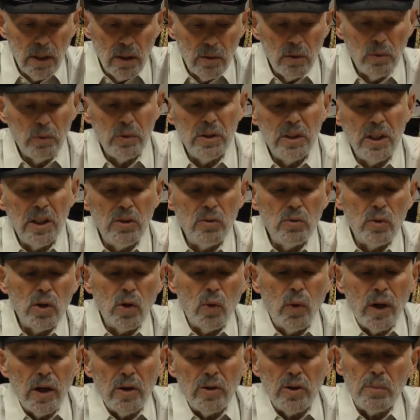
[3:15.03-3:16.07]
We would need to
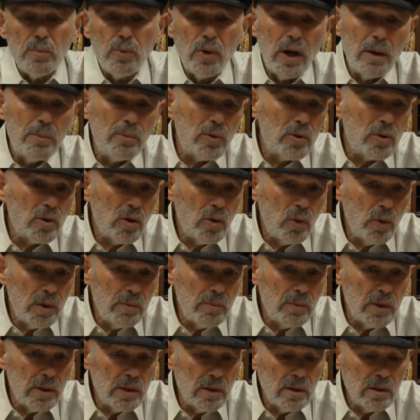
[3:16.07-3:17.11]
acquire the proper
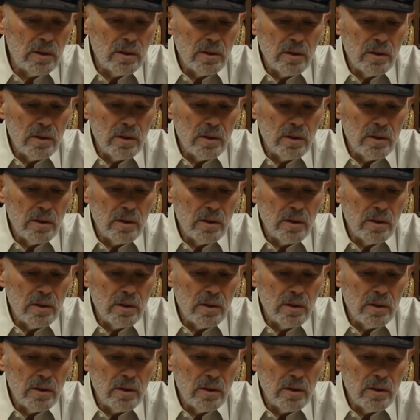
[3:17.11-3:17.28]
equipment.